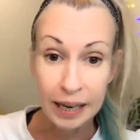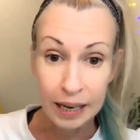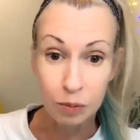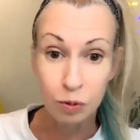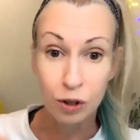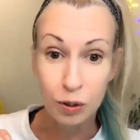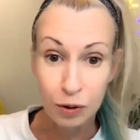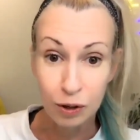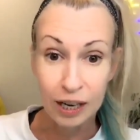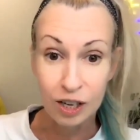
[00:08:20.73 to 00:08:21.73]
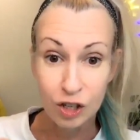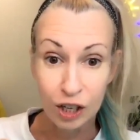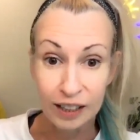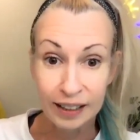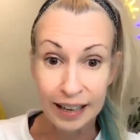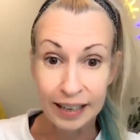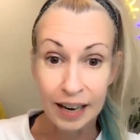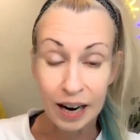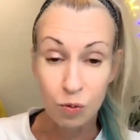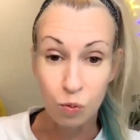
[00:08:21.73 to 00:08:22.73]
animal communication client
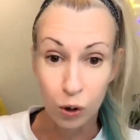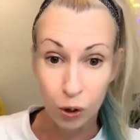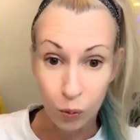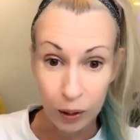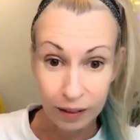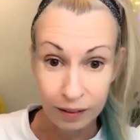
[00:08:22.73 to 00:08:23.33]
I work with.